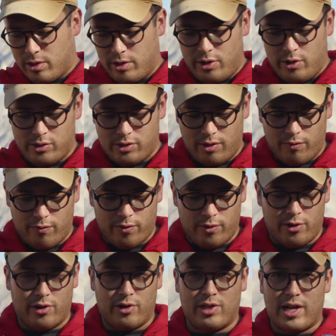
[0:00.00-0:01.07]
using for
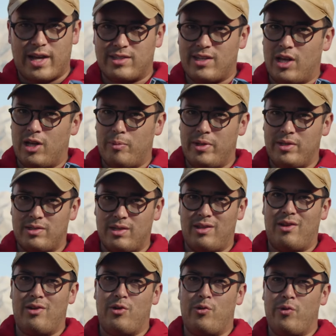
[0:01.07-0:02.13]
their glass elements in
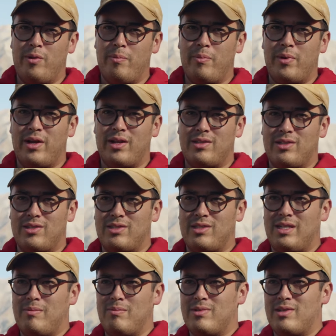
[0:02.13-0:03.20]
the new one, but it just
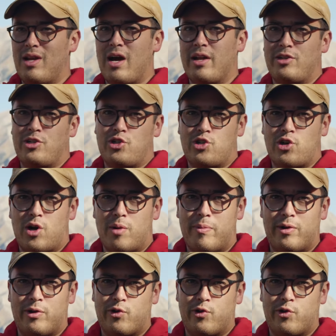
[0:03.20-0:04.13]
seems not as sharp and